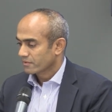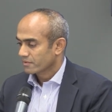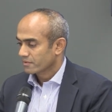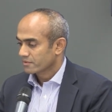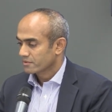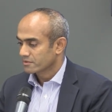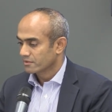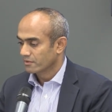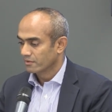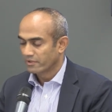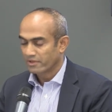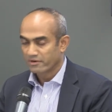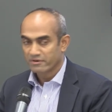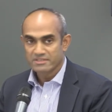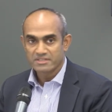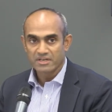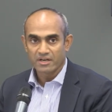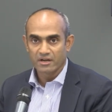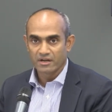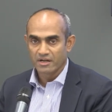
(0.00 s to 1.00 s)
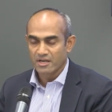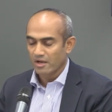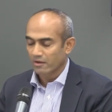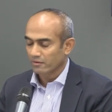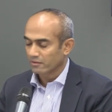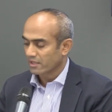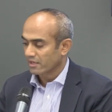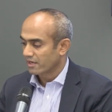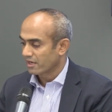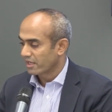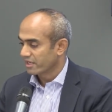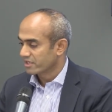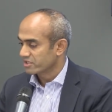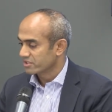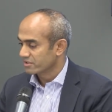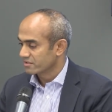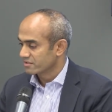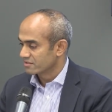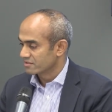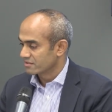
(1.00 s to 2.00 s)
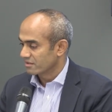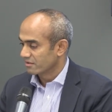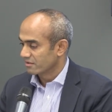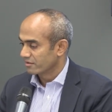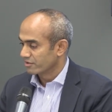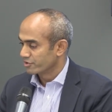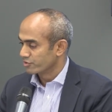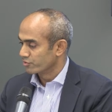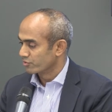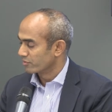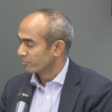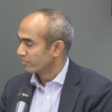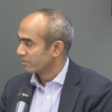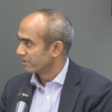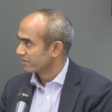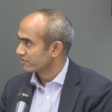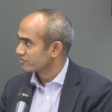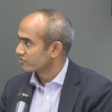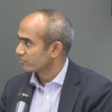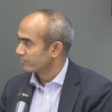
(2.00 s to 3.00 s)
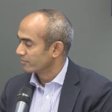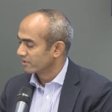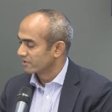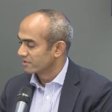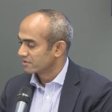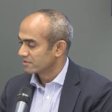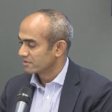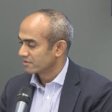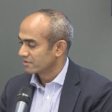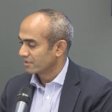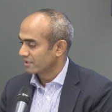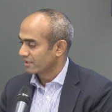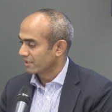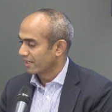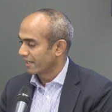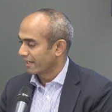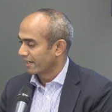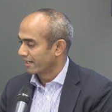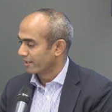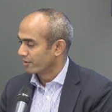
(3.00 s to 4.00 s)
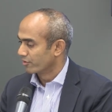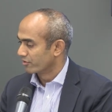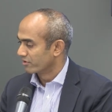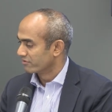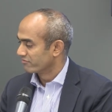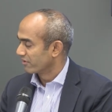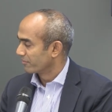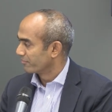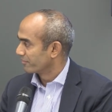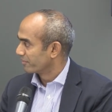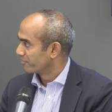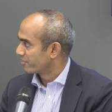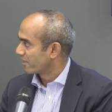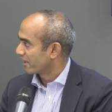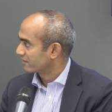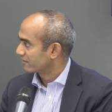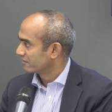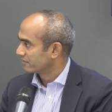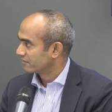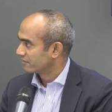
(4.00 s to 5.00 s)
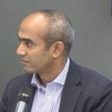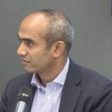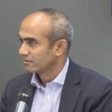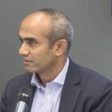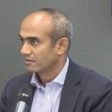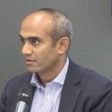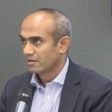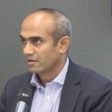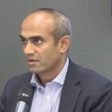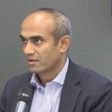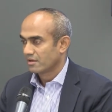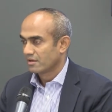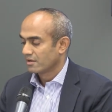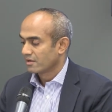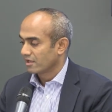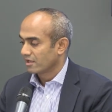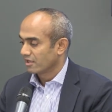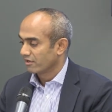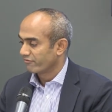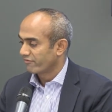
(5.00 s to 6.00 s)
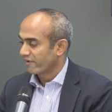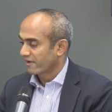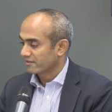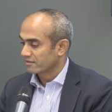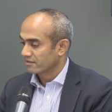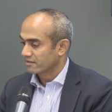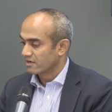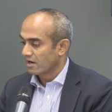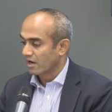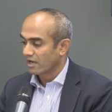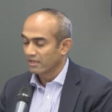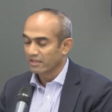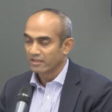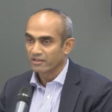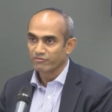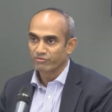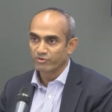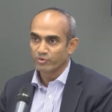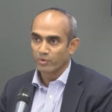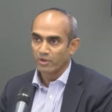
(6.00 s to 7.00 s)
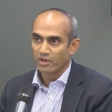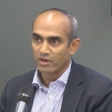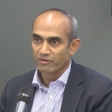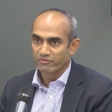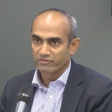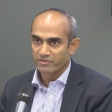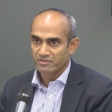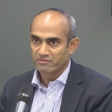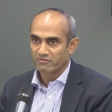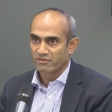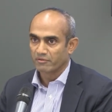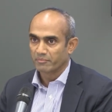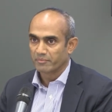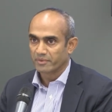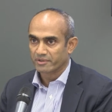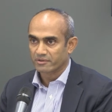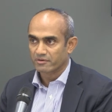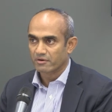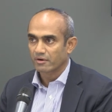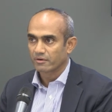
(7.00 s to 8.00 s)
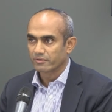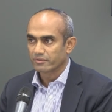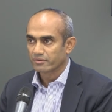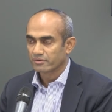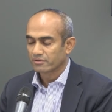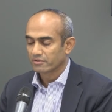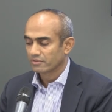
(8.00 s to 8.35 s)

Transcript: So there is little doubt that elections are a durable instrument in aid or development practice. In fact, a darling, if you will, of the development crowd.